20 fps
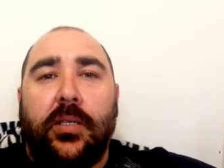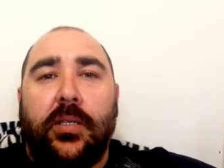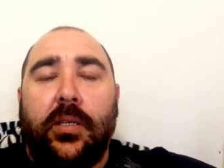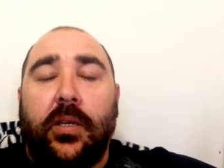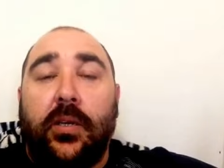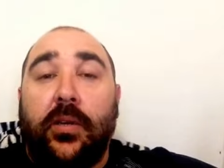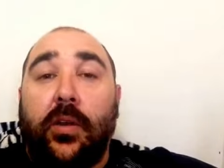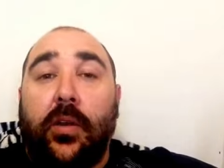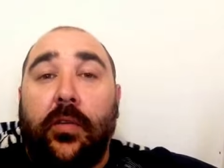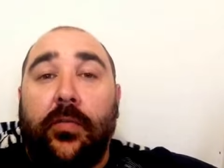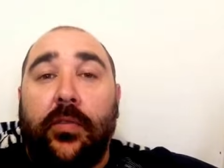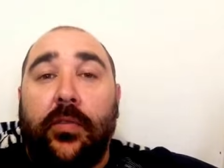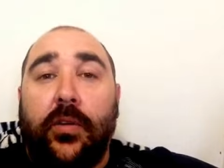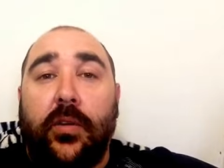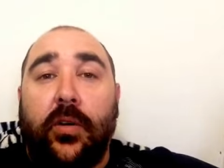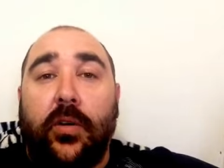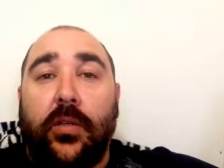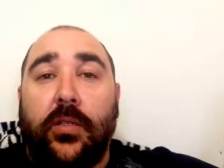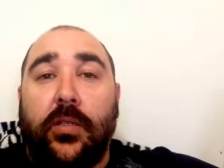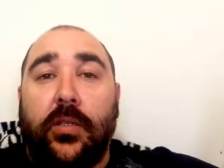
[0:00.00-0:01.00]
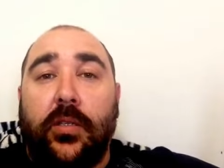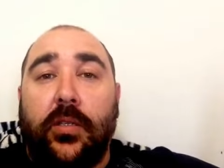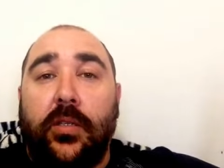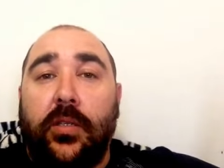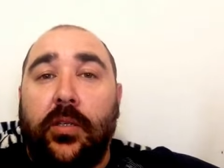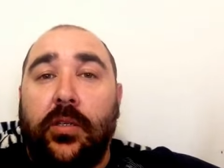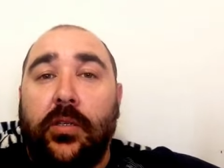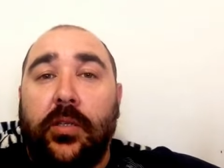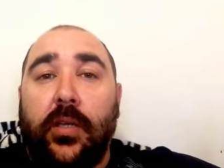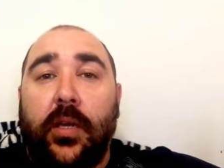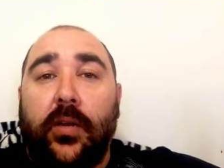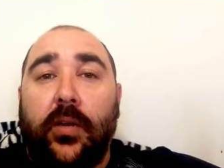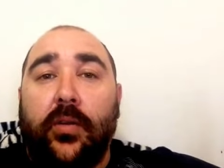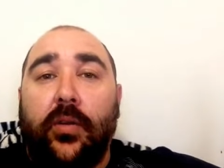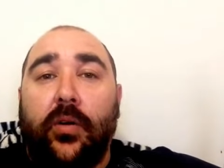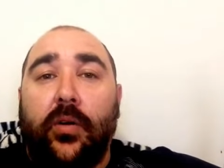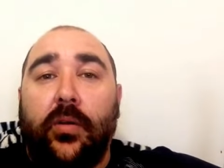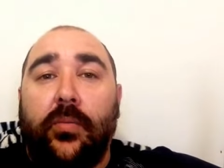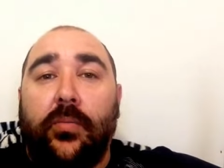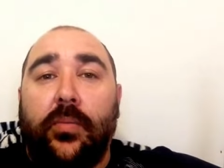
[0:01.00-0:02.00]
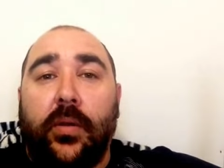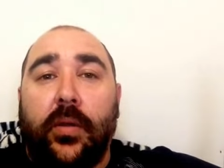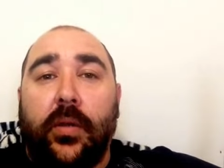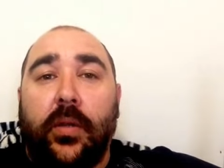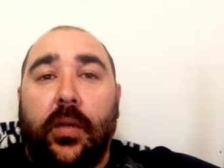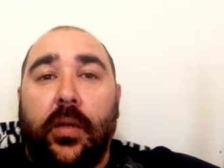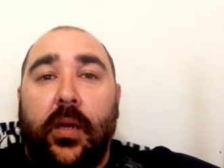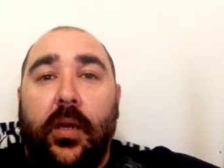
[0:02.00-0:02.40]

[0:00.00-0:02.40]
I don't know if you guys can use that or not, but